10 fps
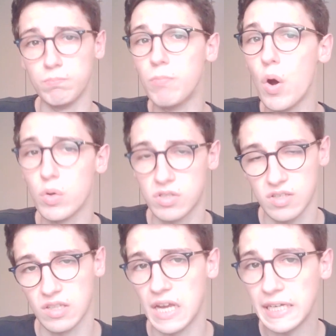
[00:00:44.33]

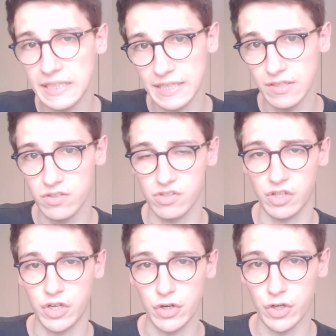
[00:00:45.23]
most likely
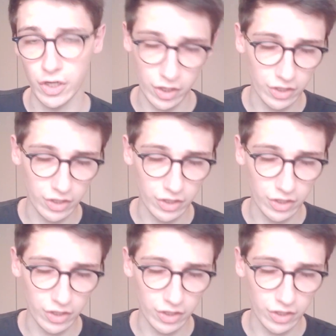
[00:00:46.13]
secure.